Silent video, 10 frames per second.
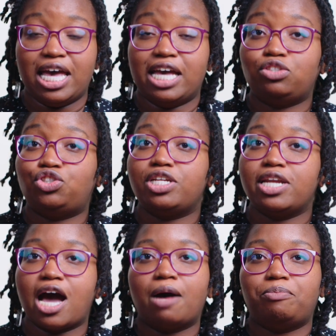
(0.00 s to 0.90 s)
and should
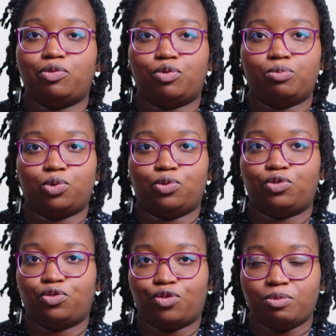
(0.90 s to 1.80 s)
not be
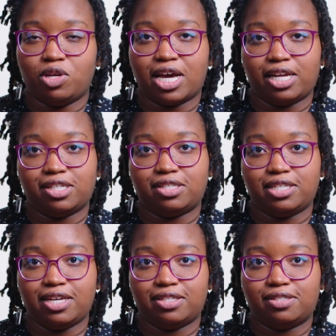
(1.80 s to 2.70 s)
removed from the United
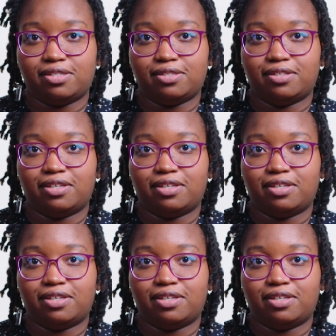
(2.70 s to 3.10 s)
States.